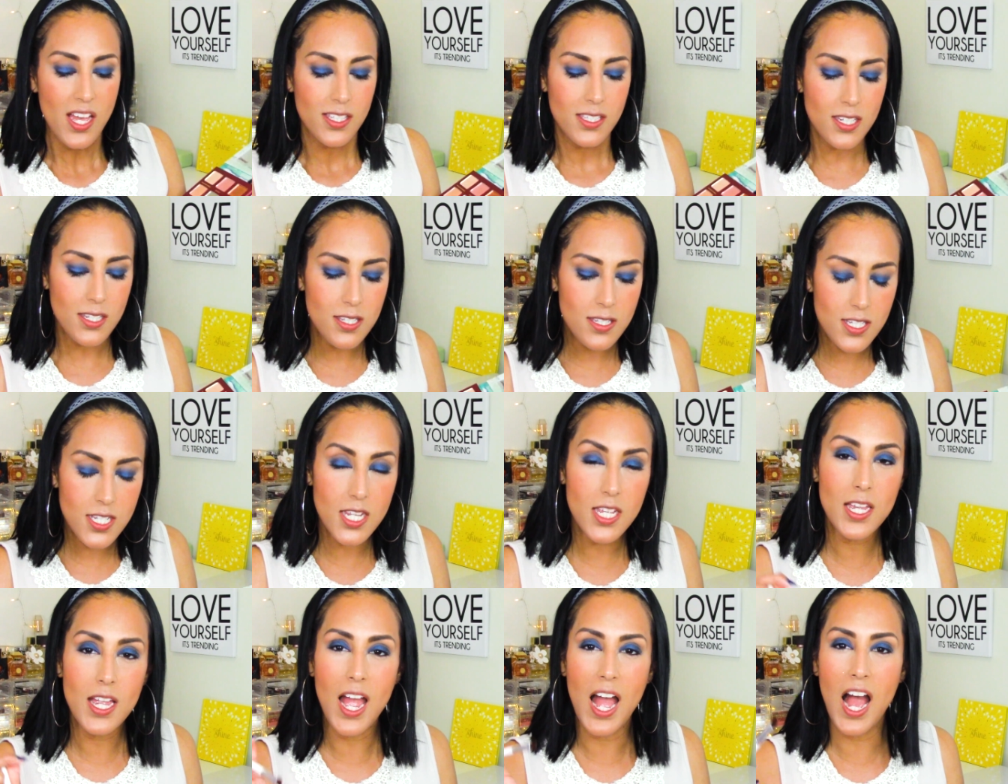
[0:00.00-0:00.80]
to
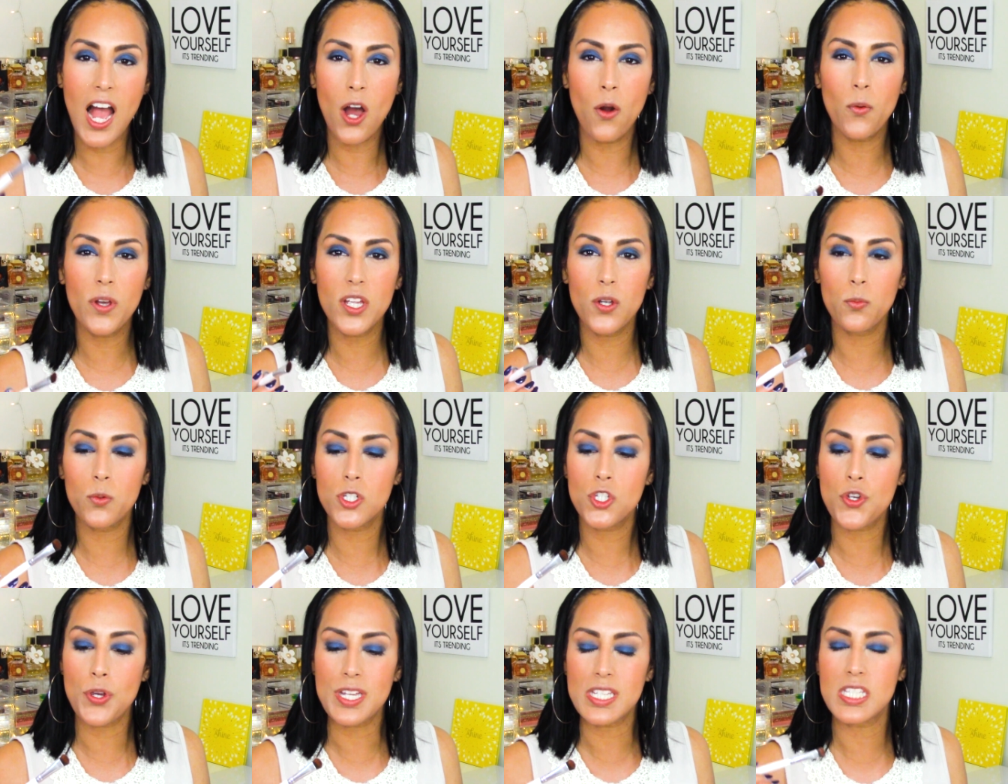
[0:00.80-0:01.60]
see how it
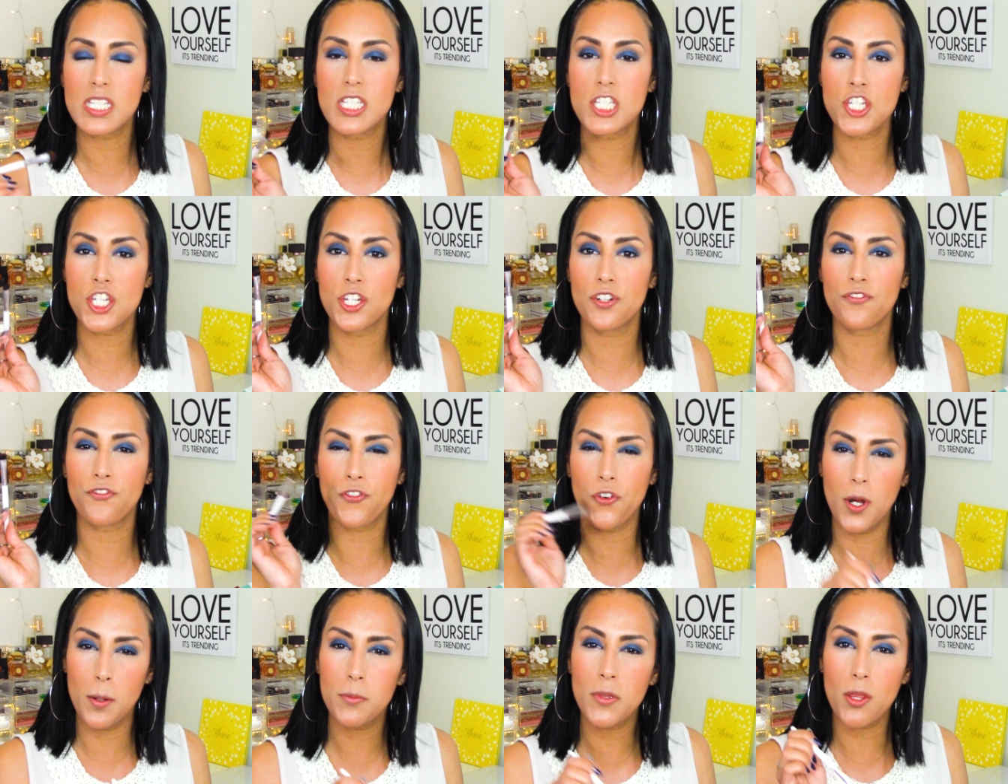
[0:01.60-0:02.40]
would transition
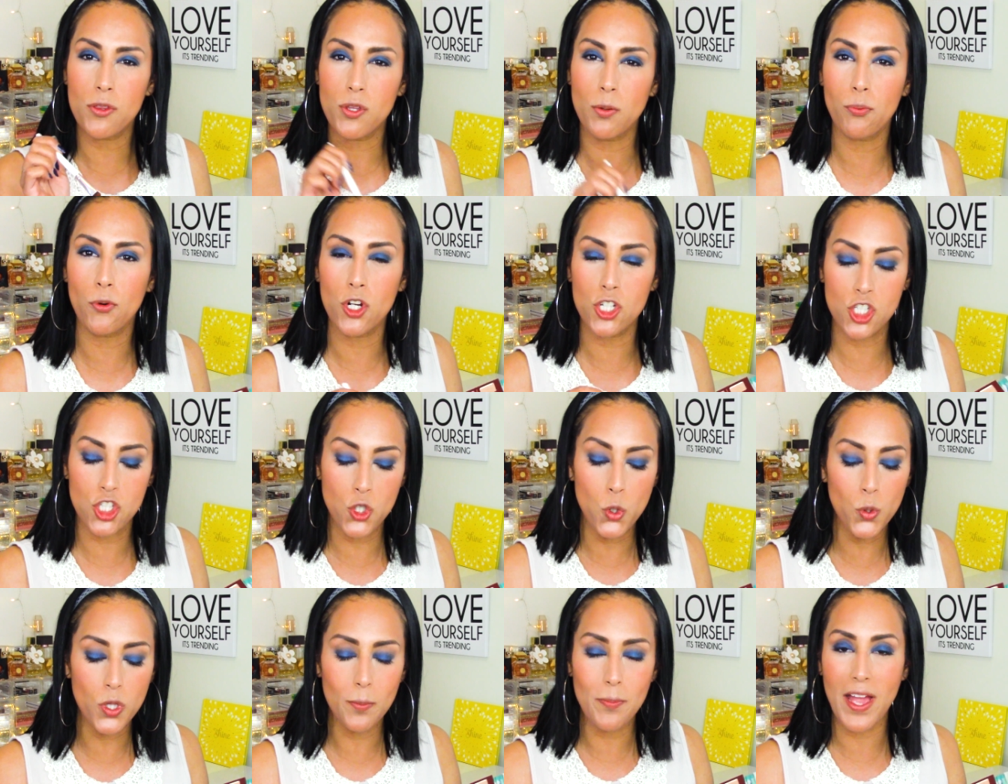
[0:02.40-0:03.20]
from the brush
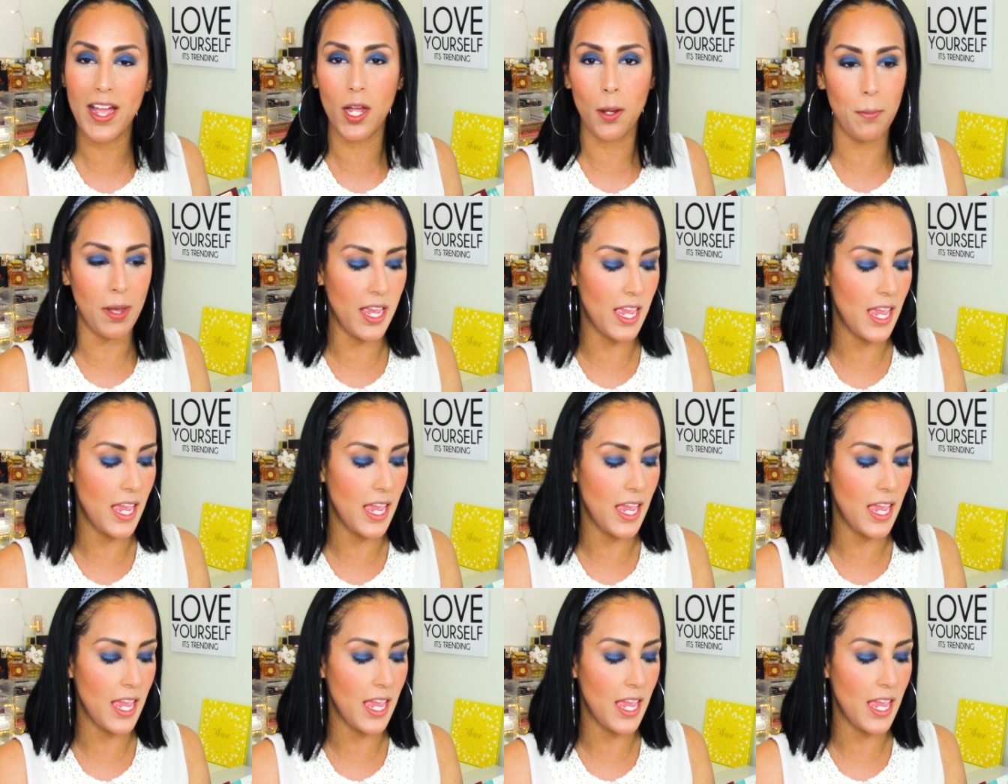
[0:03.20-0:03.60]
to the back of my